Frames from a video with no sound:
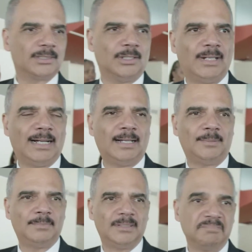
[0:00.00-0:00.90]
So
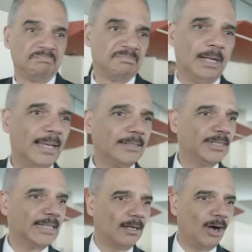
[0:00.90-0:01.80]
I'm
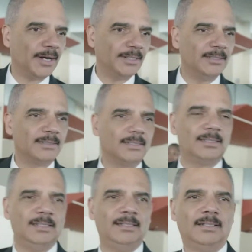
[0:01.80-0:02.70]
actually kind of heartened to
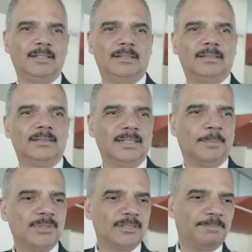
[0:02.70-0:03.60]
see the
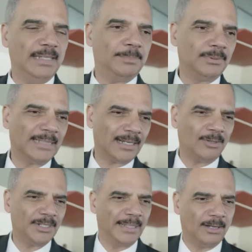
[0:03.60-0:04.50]
numbers of people, not
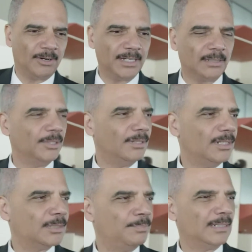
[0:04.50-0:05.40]
only in minority
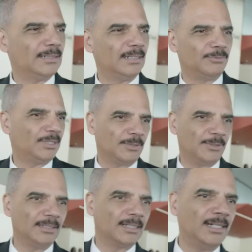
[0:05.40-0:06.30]
communities, but really
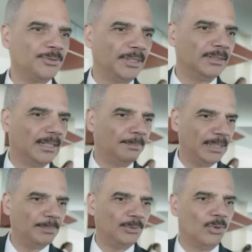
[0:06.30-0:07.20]
around the country,
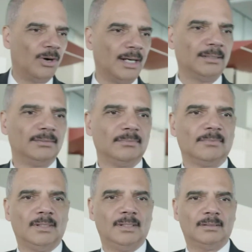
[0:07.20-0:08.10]
people who are,
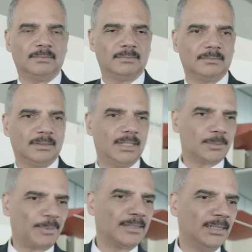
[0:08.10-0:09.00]
you know,
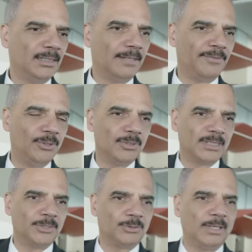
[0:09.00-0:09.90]
expressing their
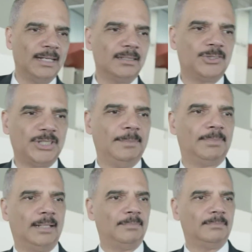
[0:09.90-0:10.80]
views and trying to shape
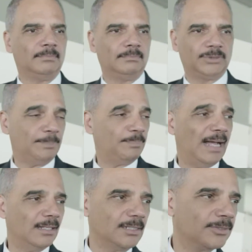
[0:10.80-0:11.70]

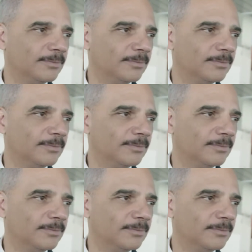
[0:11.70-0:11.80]
policies.